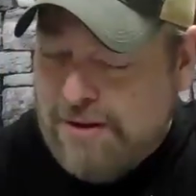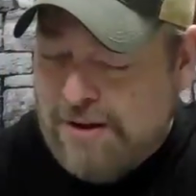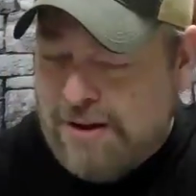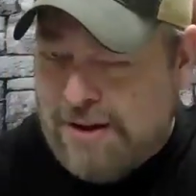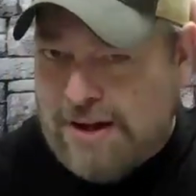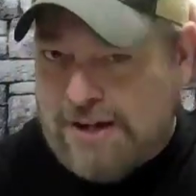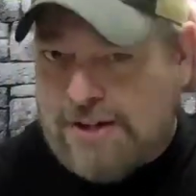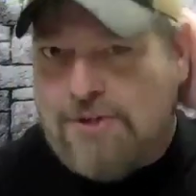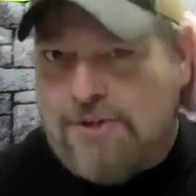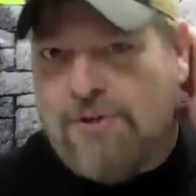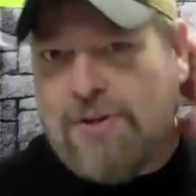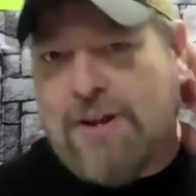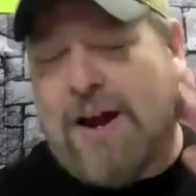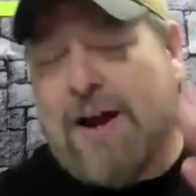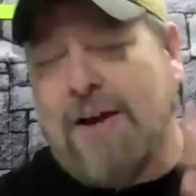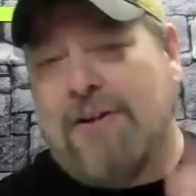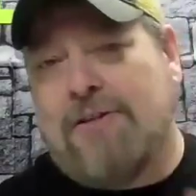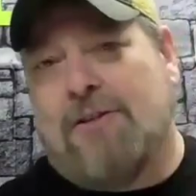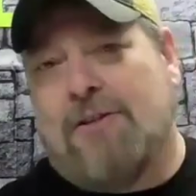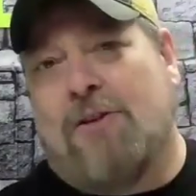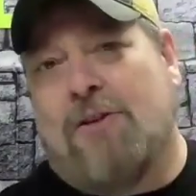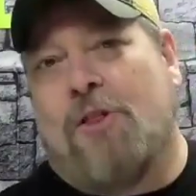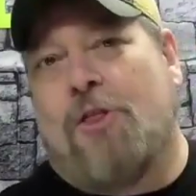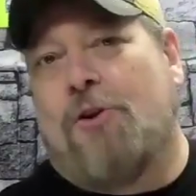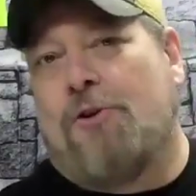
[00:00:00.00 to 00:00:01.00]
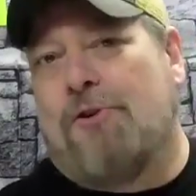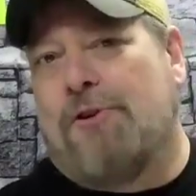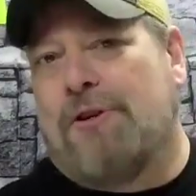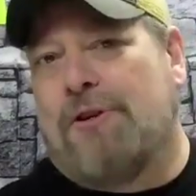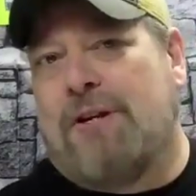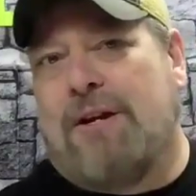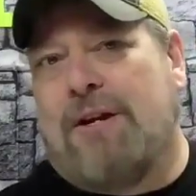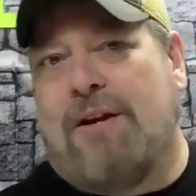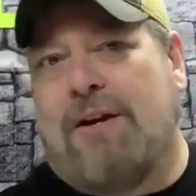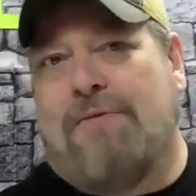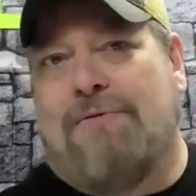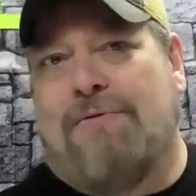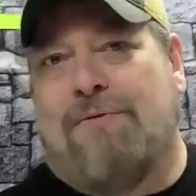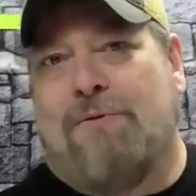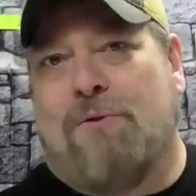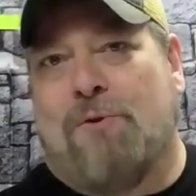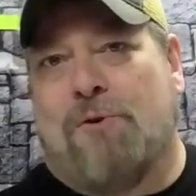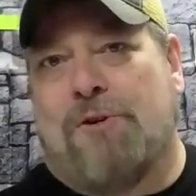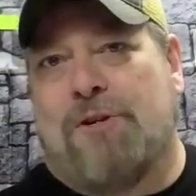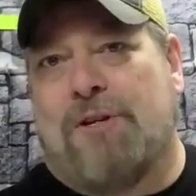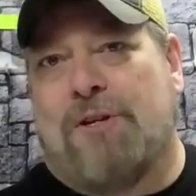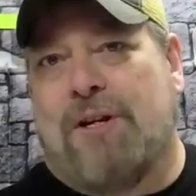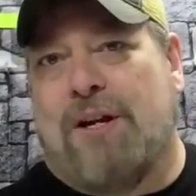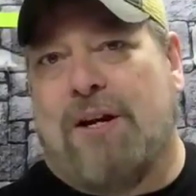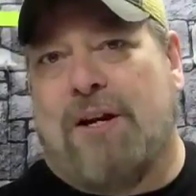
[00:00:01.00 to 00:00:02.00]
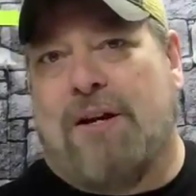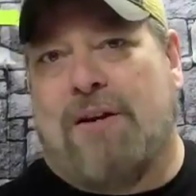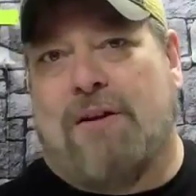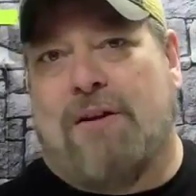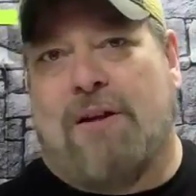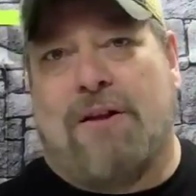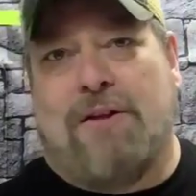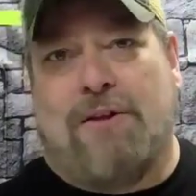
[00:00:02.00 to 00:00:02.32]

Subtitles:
like 2013, 14.